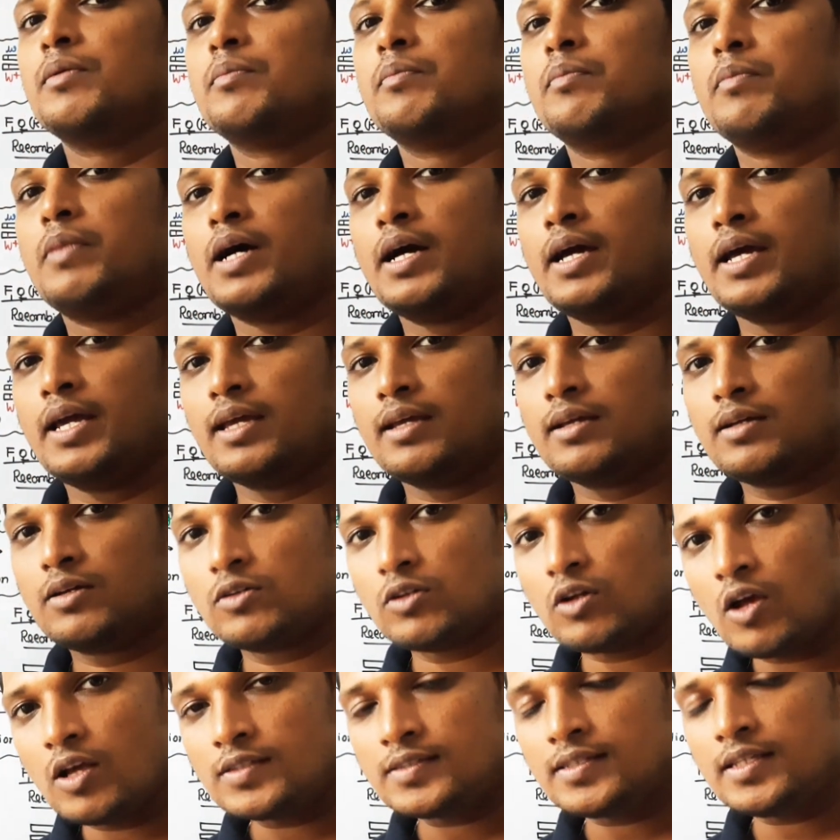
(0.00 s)
by
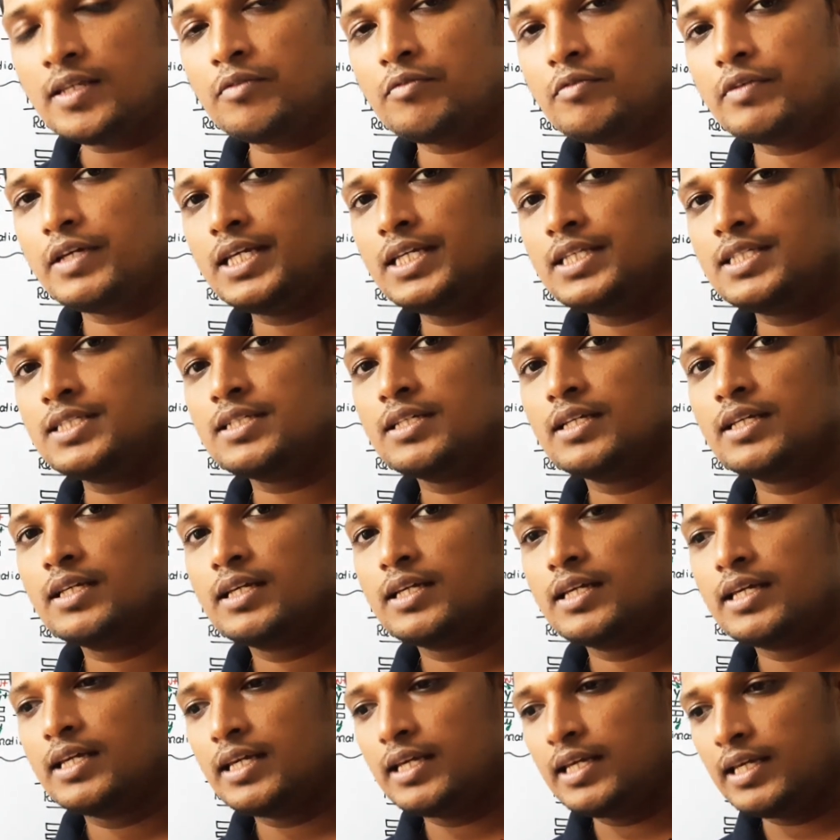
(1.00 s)
crossing which
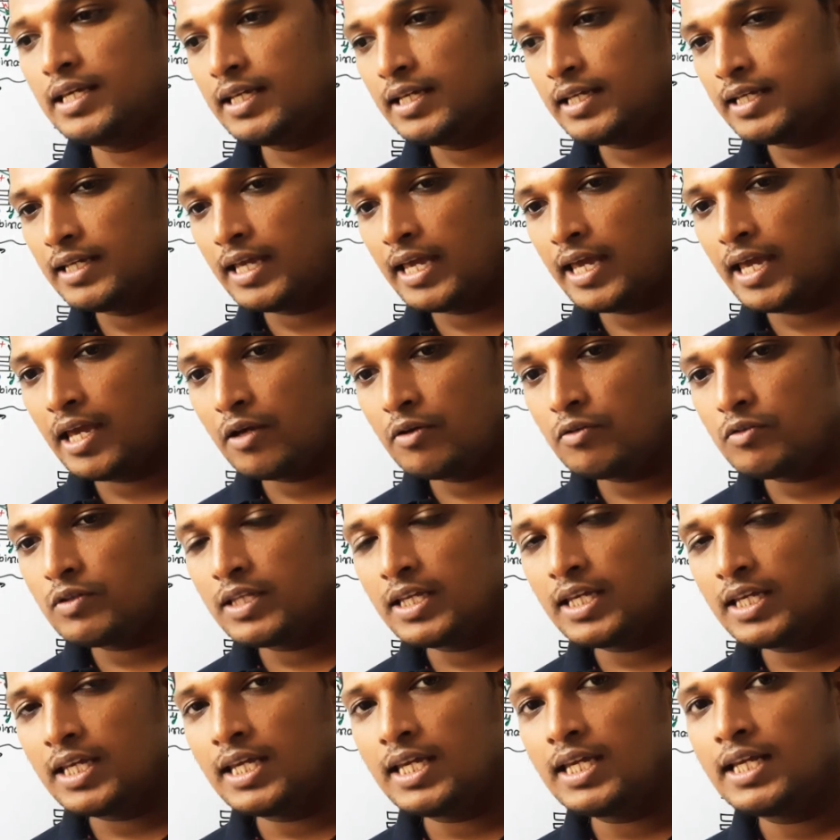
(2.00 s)
he gave
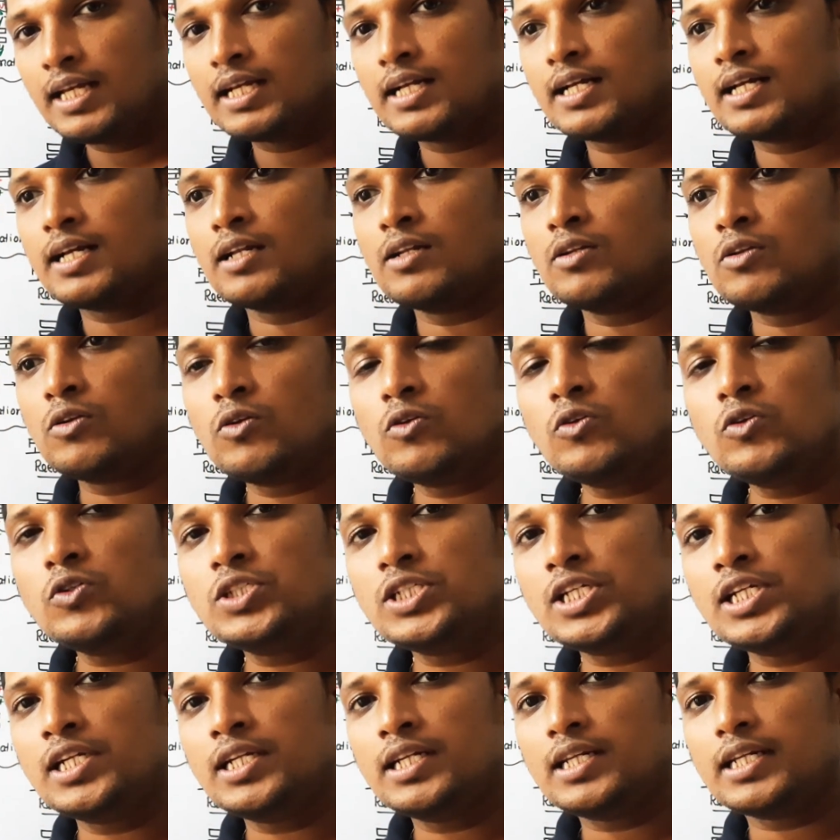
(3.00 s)
the
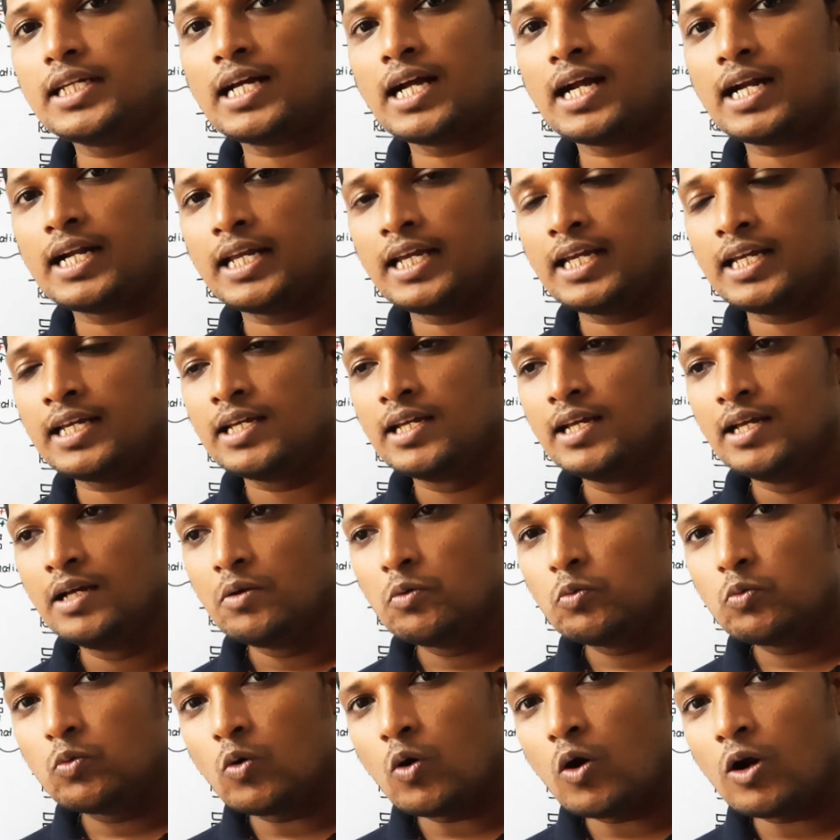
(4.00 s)
conclusion regarding
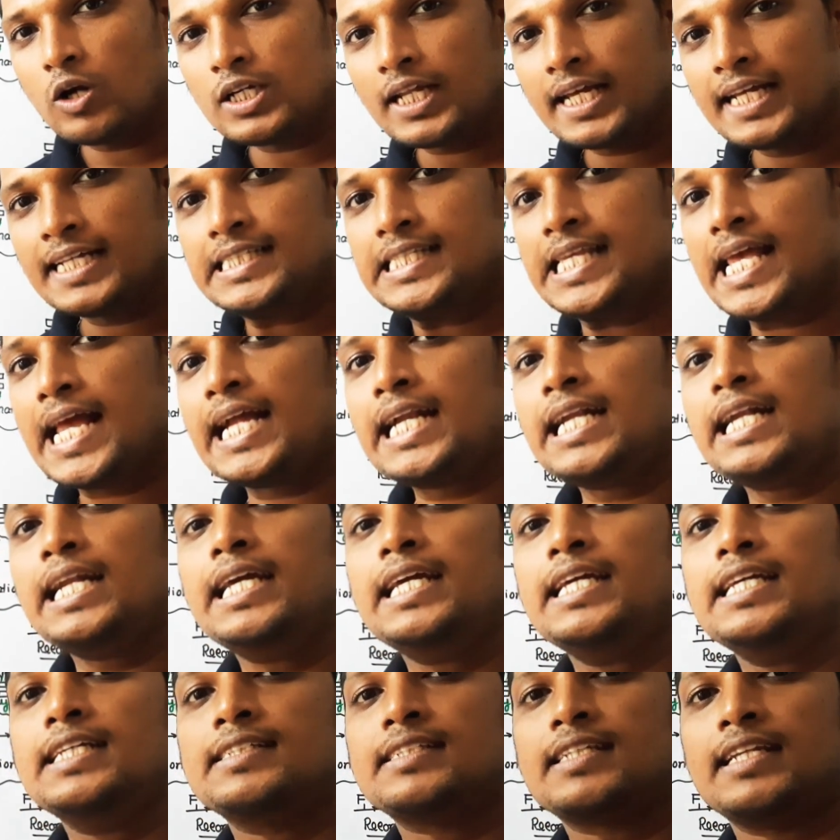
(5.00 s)
what
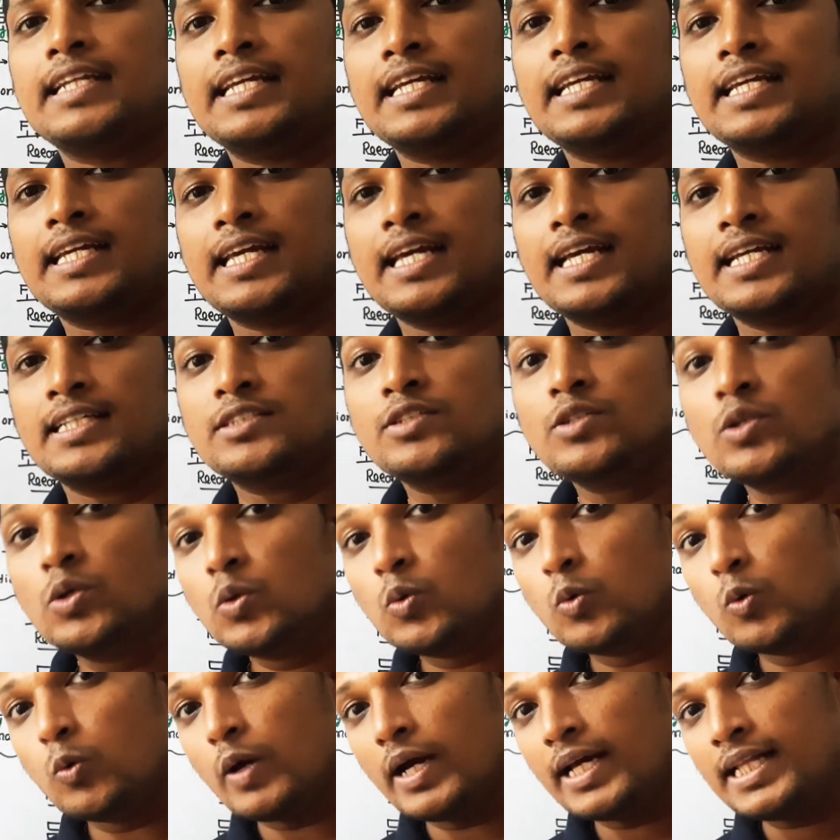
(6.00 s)
exactly is linkage,
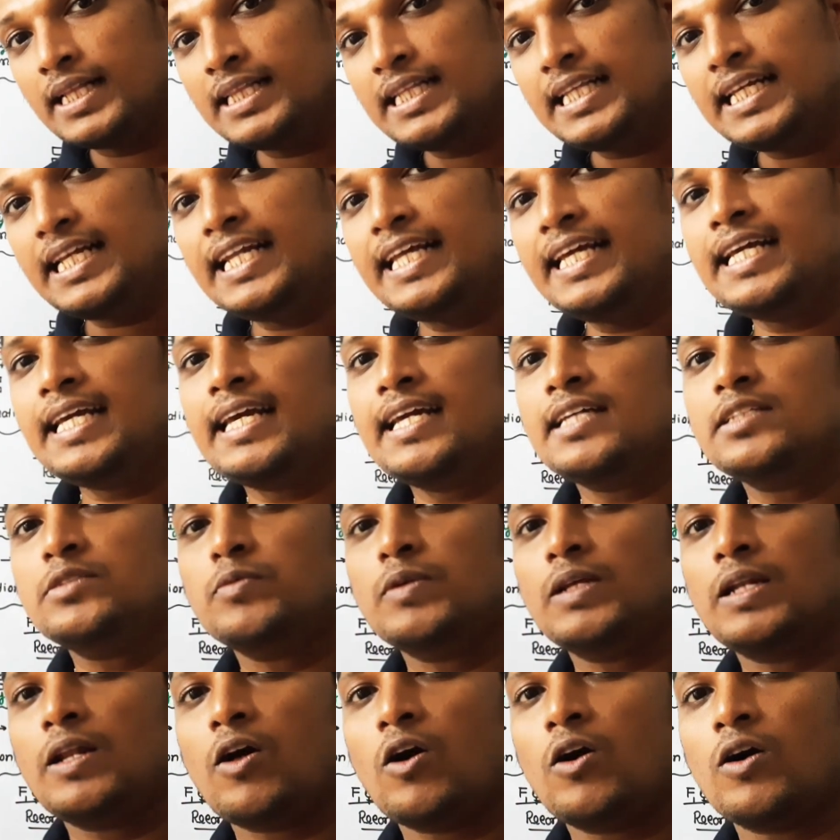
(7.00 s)
when the linkage
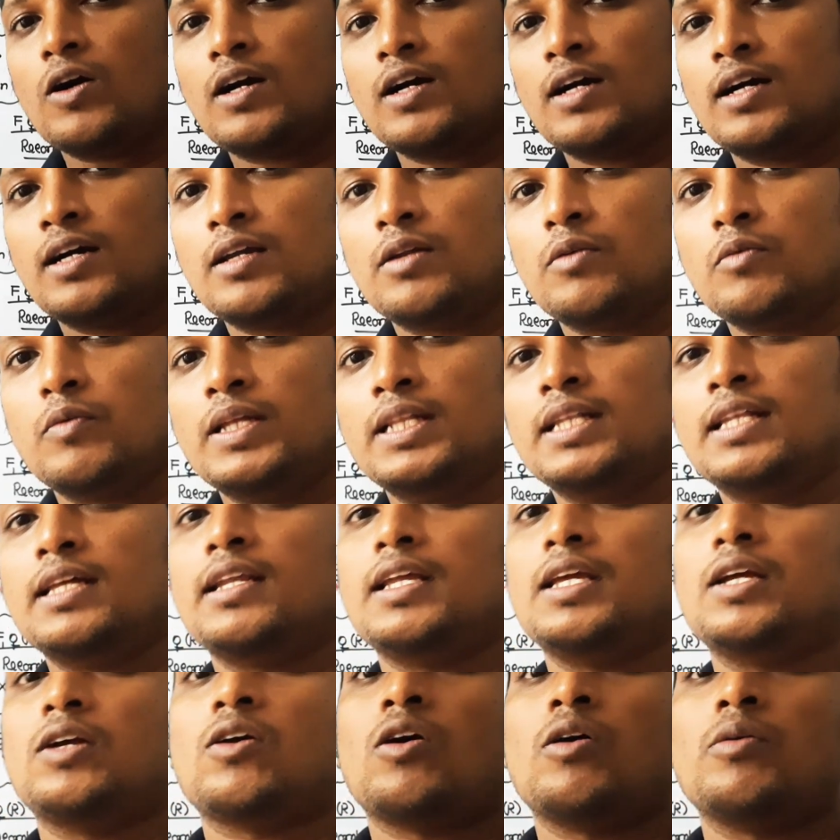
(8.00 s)
will occur, when the
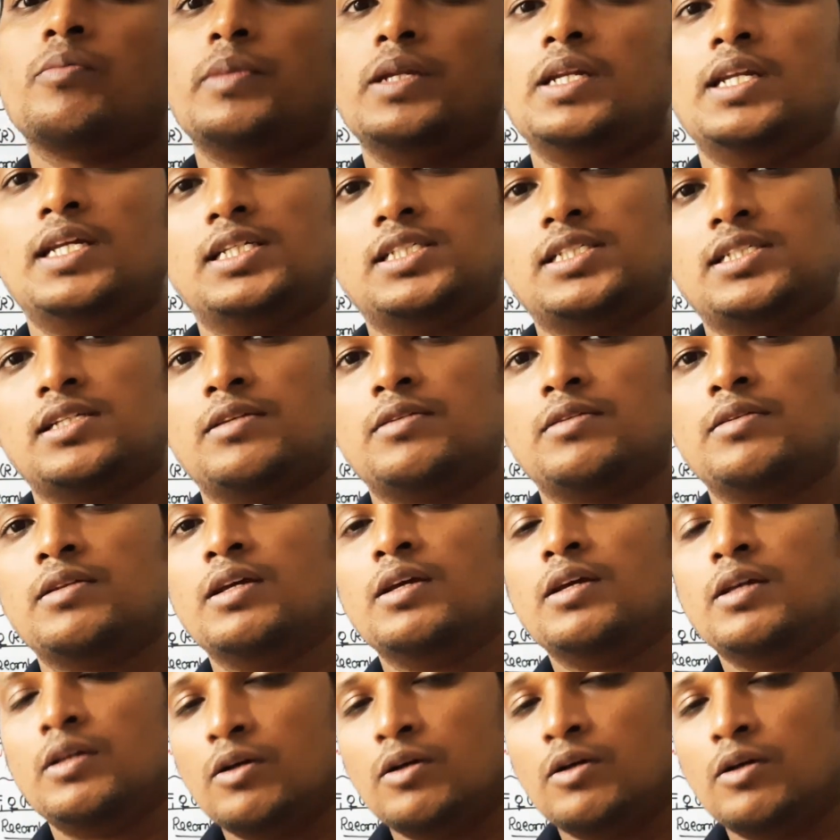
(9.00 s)
recombination,